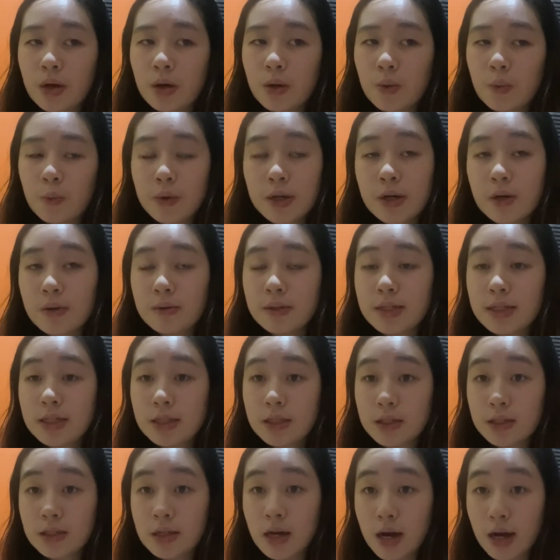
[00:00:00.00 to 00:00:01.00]
we don't need
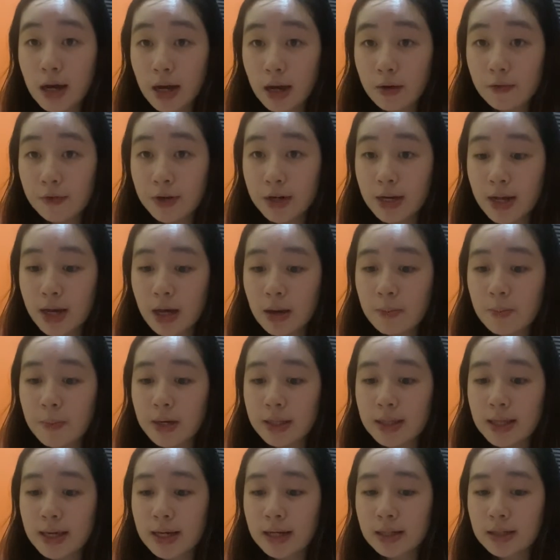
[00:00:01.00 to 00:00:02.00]
to talk every day
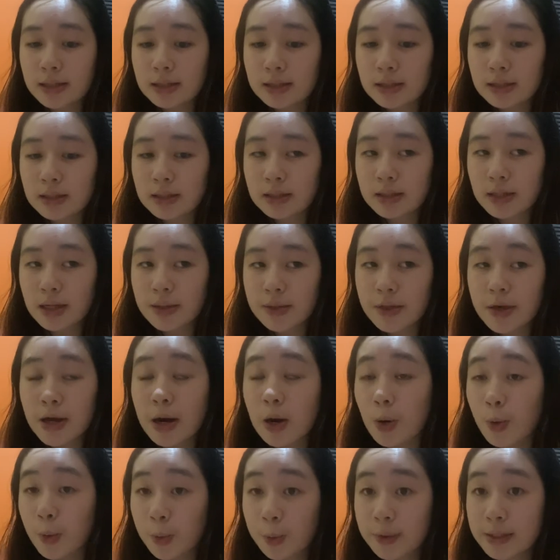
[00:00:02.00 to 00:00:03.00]
but then
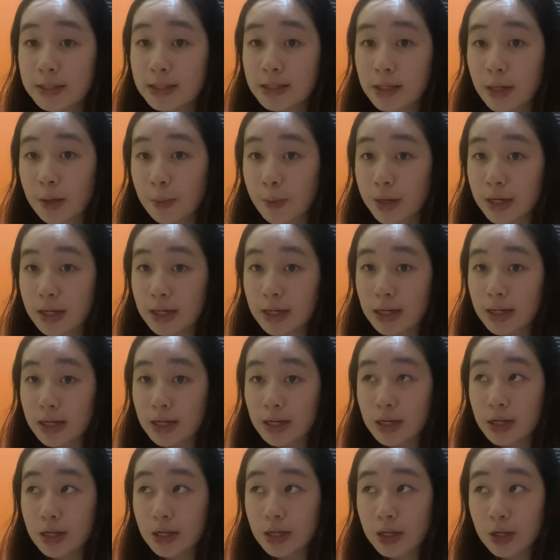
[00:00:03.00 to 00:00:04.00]
they're always there
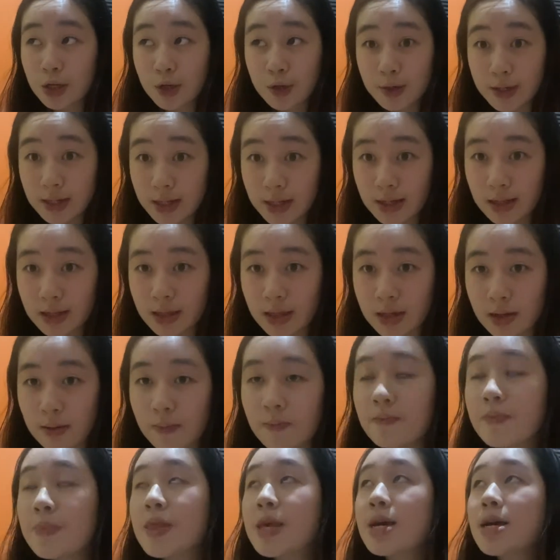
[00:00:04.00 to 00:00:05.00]
when you need
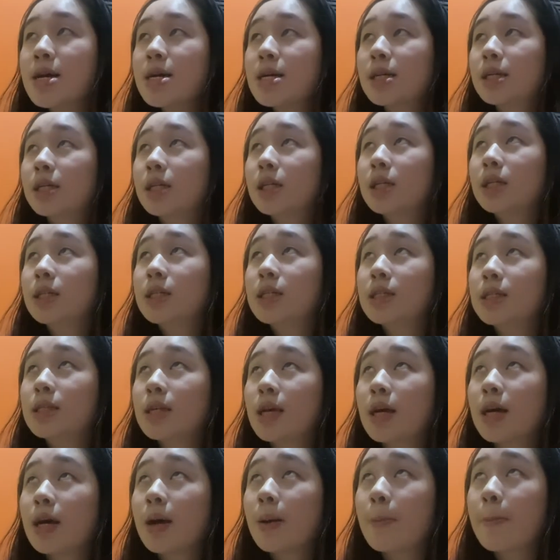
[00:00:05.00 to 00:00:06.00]
them because
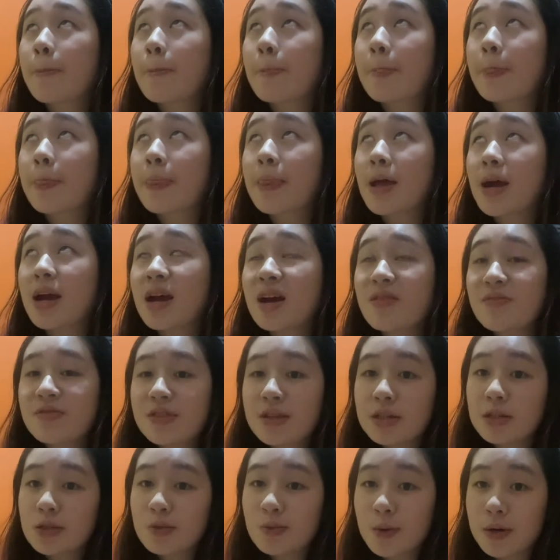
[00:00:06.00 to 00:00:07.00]
I have
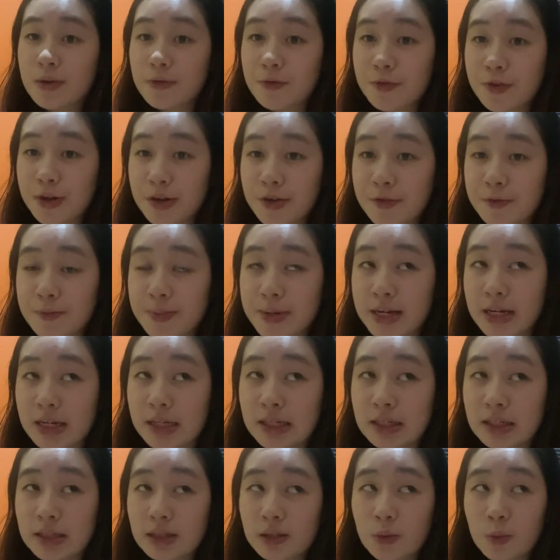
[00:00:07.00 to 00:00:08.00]
this one friend of
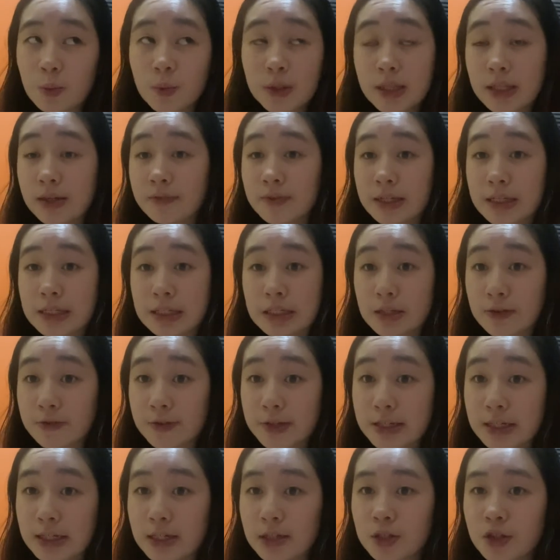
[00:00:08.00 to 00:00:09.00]
mine. We live in
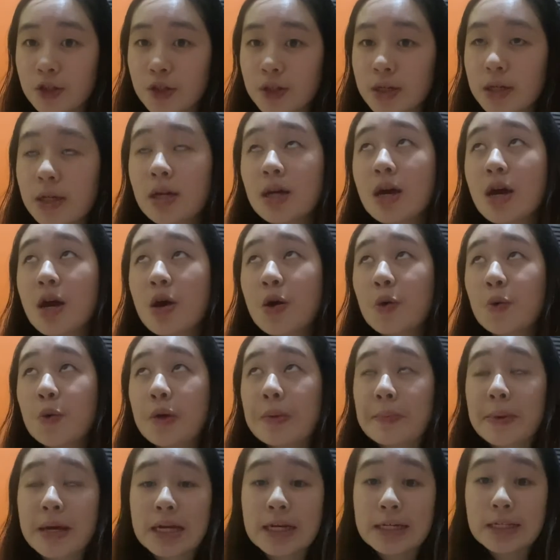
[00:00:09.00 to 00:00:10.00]
different country. We
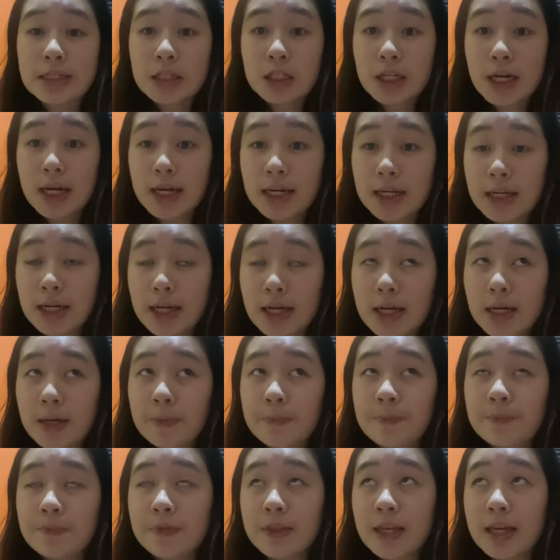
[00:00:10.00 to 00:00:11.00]
met in
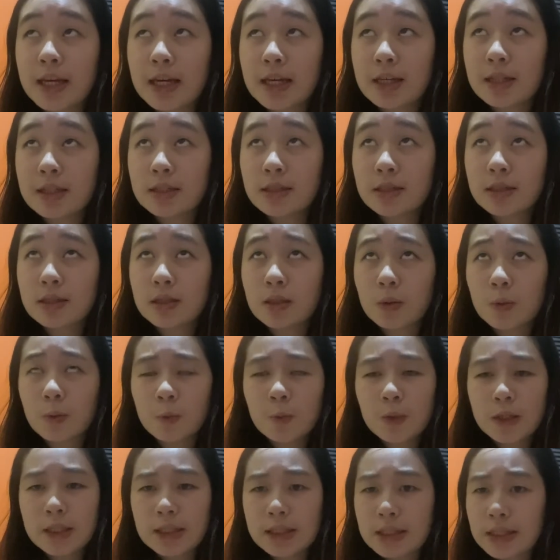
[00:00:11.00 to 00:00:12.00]
China and
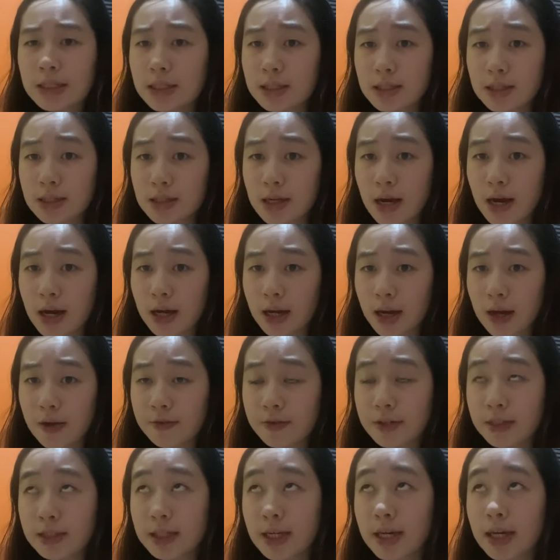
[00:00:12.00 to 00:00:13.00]
we didn't talk
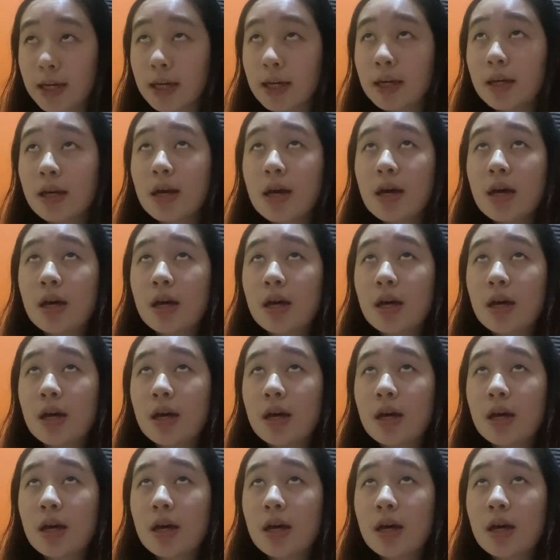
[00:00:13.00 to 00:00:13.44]
every day.